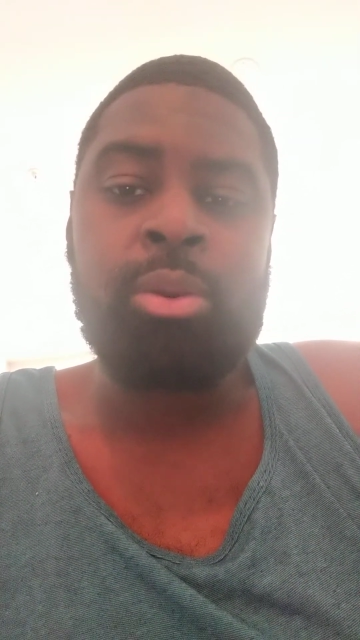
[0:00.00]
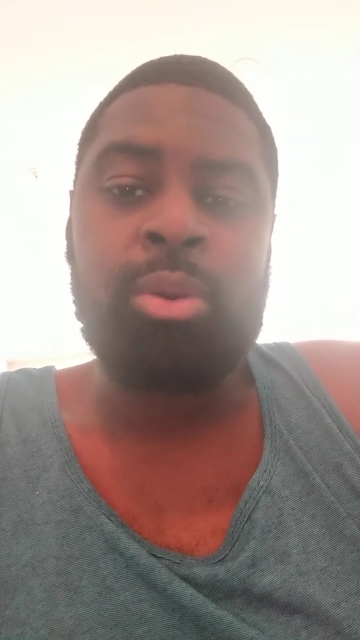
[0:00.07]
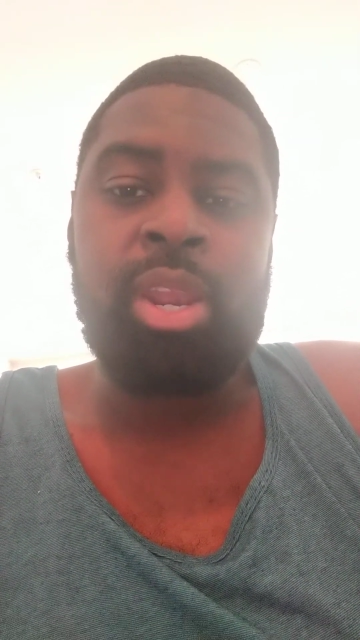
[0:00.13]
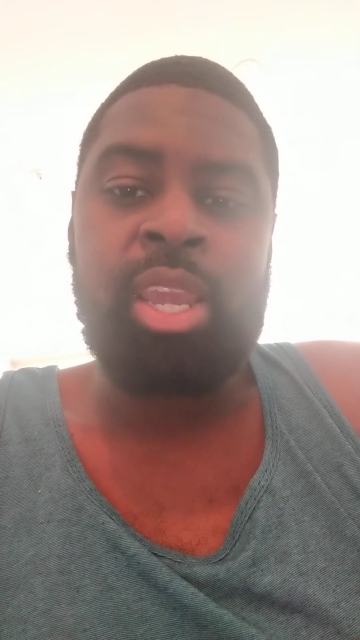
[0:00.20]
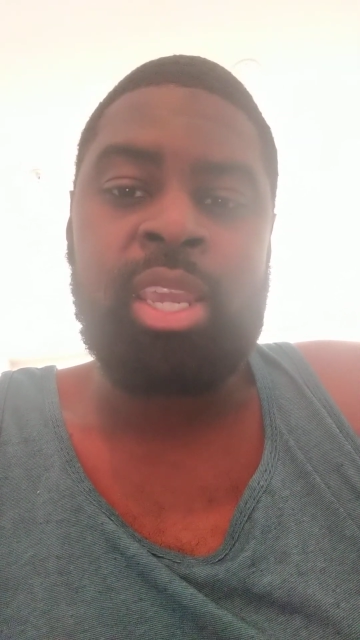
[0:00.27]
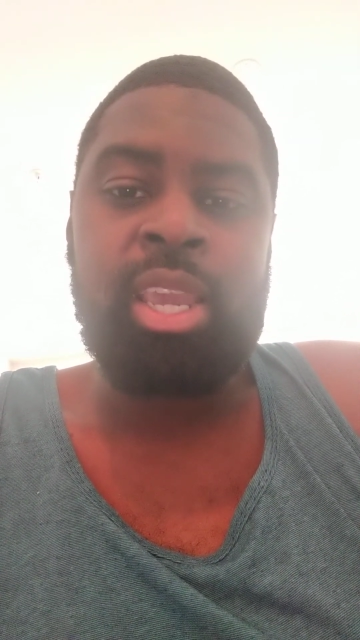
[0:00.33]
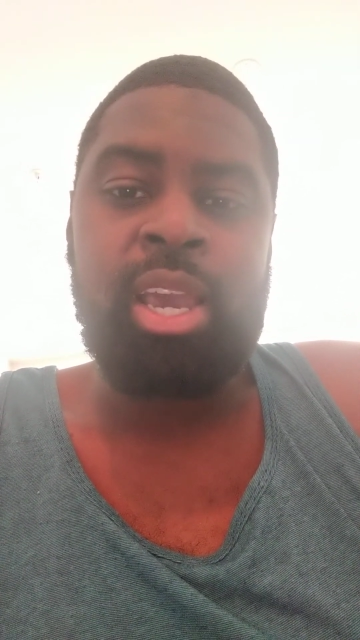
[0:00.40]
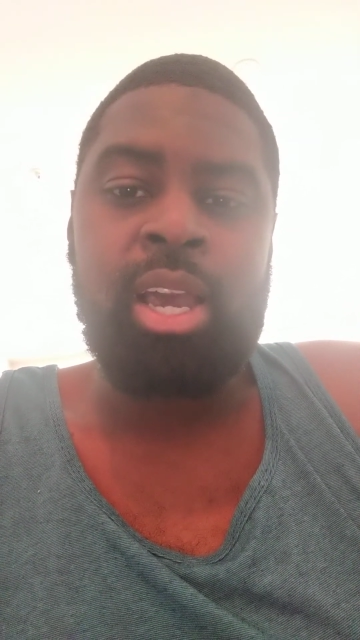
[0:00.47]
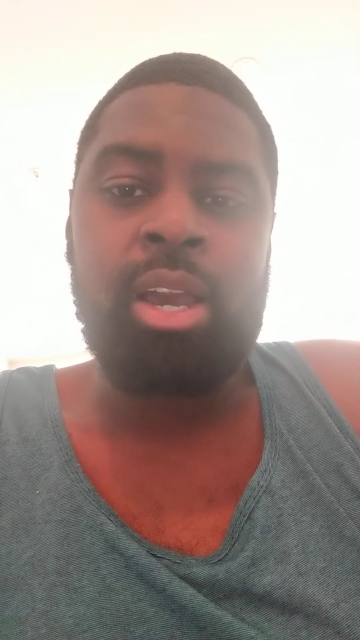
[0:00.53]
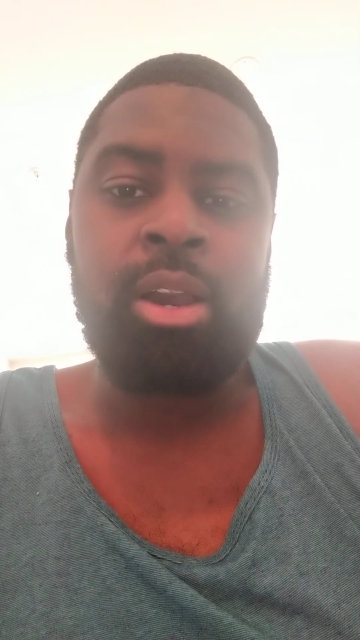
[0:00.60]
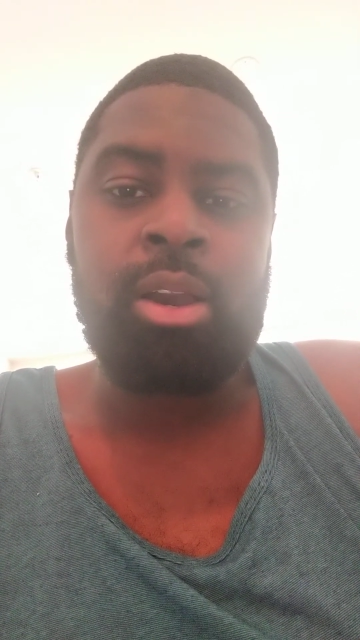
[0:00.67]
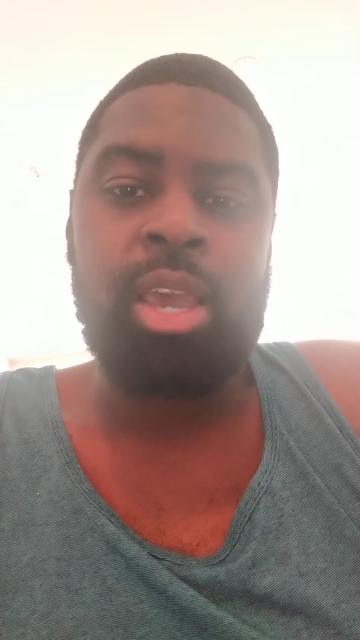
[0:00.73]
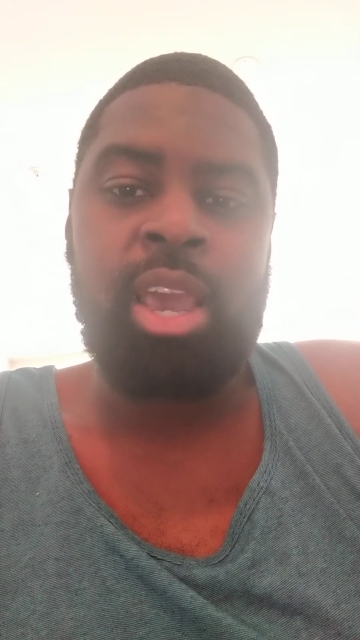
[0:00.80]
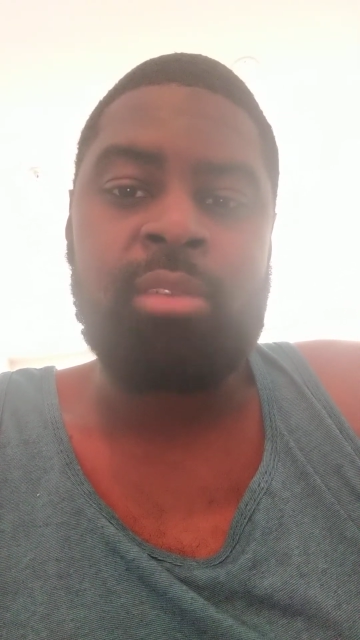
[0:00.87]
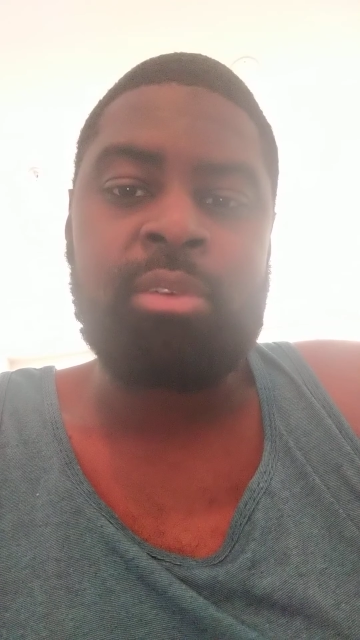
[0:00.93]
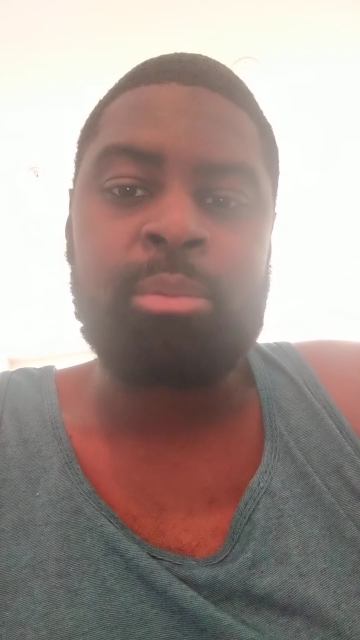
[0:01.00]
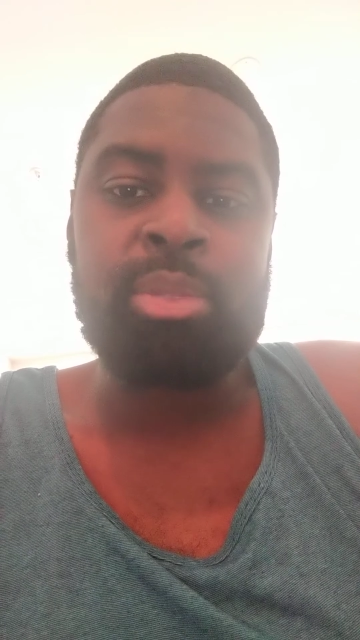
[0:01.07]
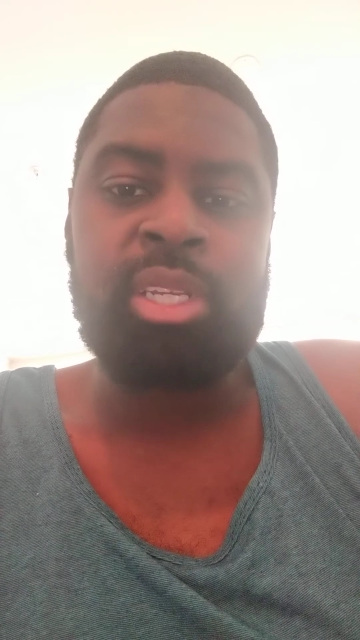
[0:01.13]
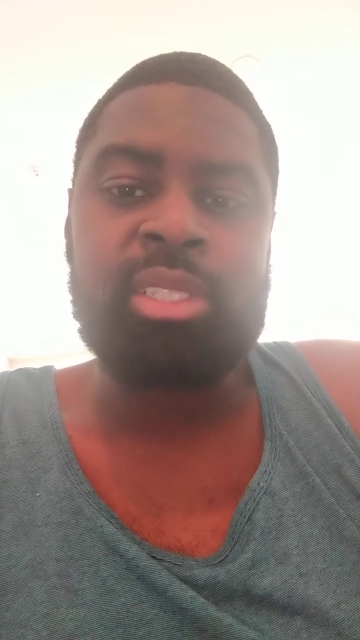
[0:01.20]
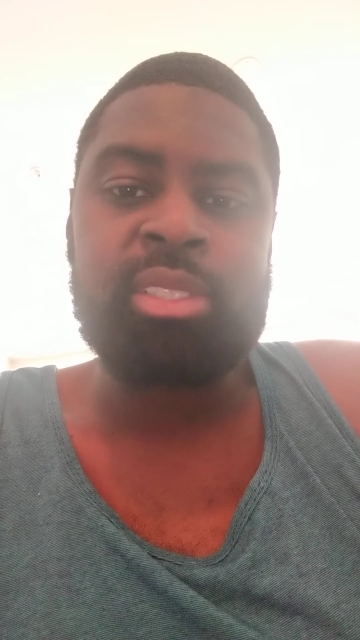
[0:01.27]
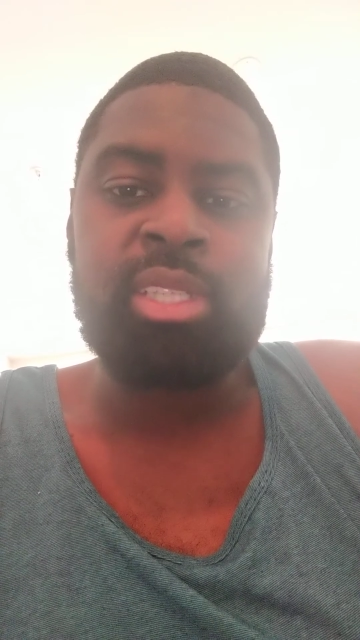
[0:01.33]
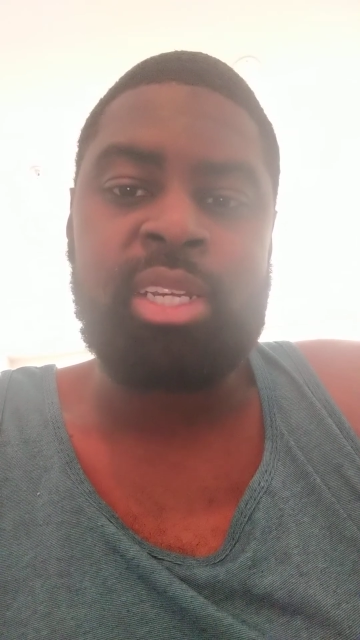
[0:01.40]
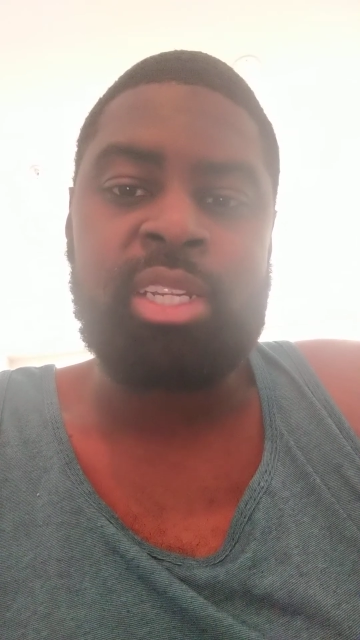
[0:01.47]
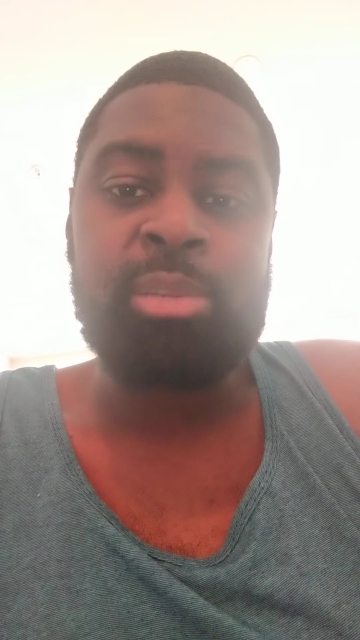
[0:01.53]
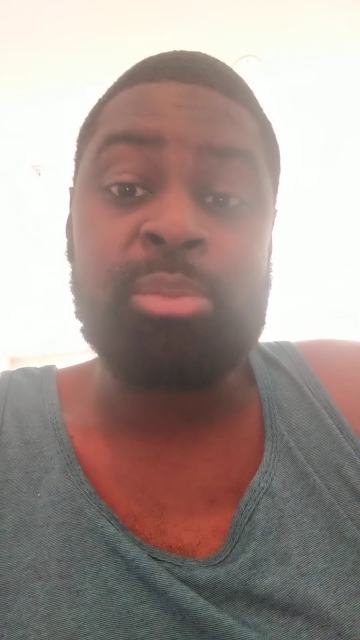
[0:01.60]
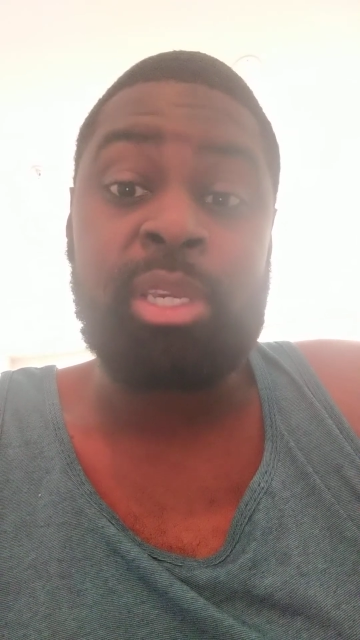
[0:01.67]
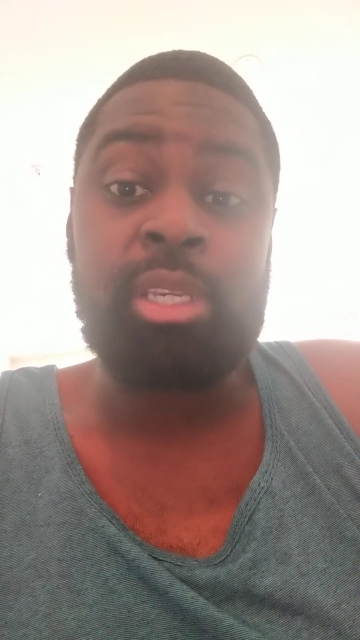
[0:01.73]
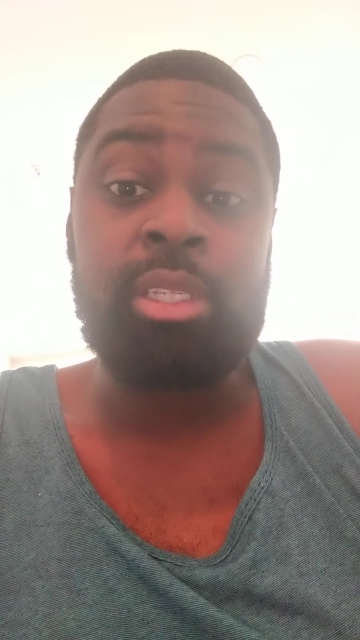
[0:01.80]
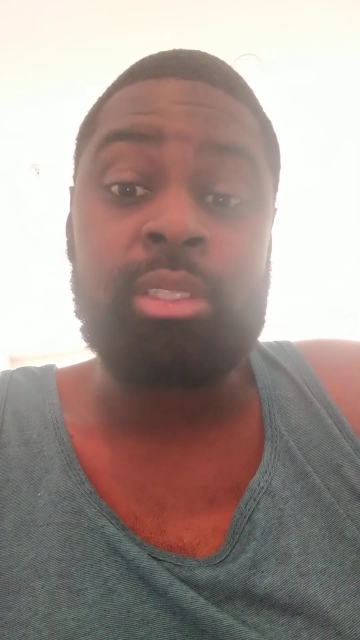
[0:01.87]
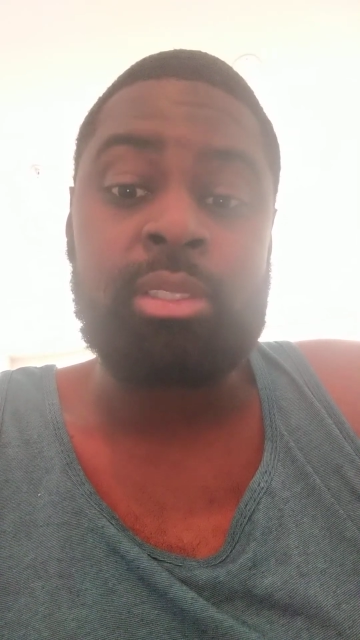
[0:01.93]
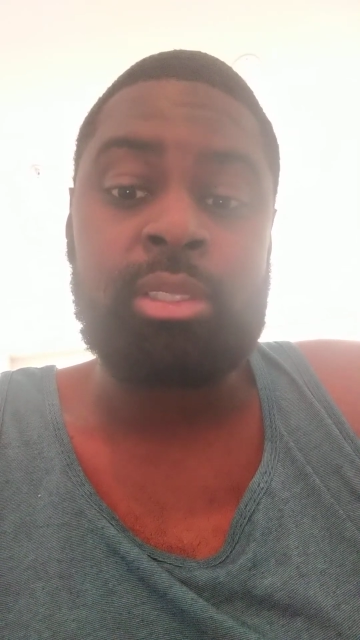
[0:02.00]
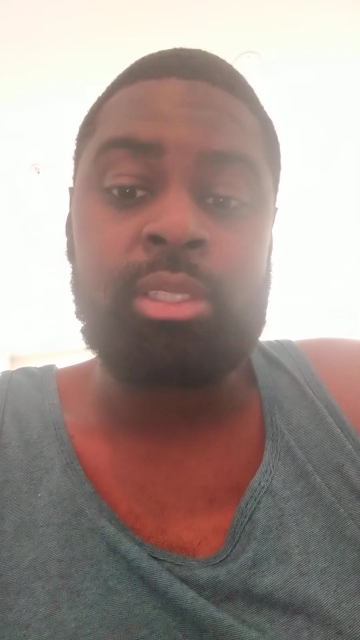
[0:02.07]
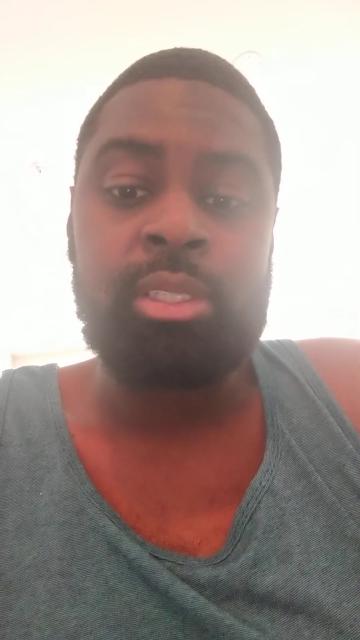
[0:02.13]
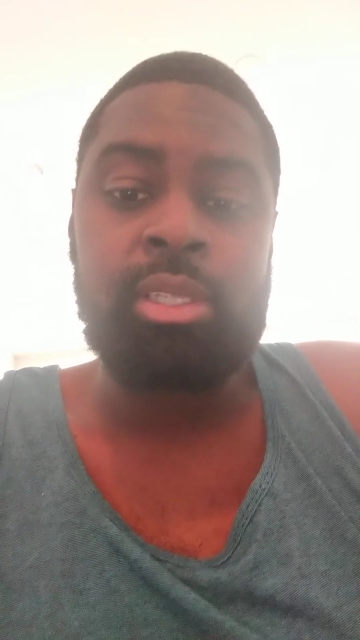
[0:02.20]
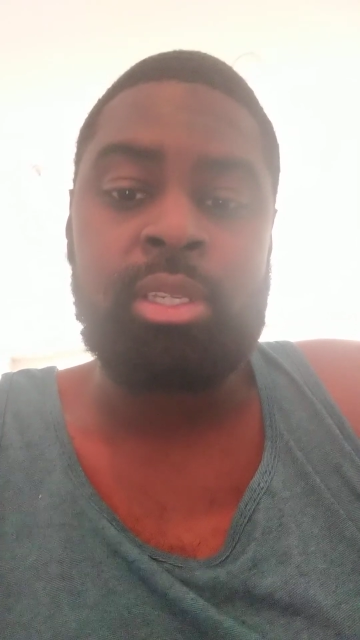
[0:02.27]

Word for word: rant y'all have a blessed sunday peace